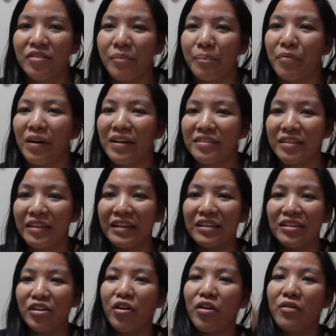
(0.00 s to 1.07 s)
you're
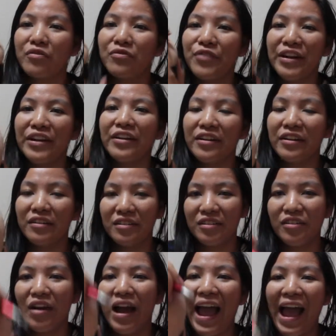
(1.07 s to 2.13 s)
pressing your
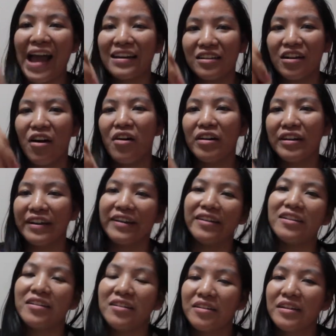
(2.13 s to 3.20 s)
hand on
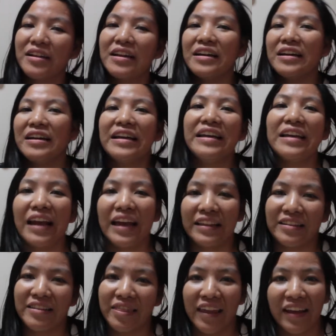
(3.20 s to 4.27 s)
it, it
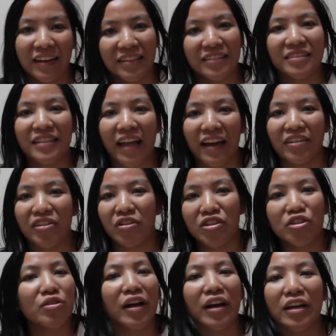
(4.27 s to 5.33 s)
thinks that you're
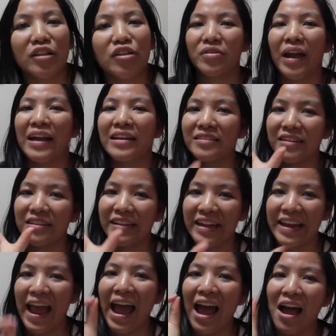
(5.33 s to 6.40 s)
trying to exit the
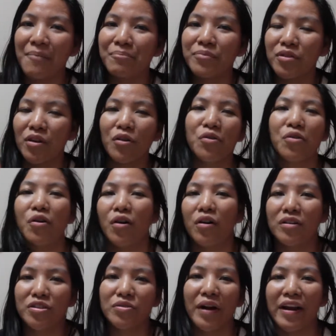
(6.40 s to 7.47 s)
apps
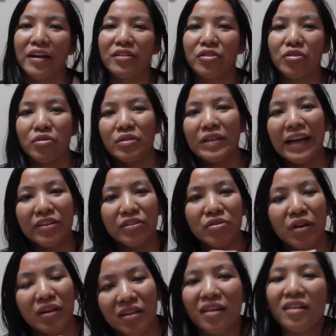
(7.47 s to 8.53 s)
or trying to get
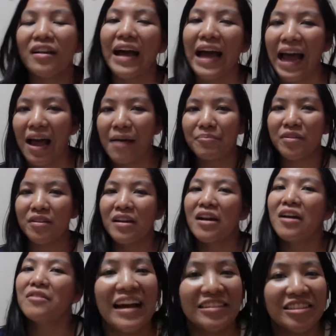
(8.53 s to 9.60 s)
to another apps.
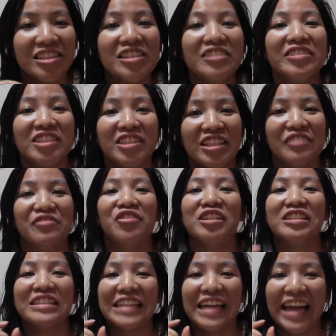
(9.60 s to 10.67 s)
I seriously was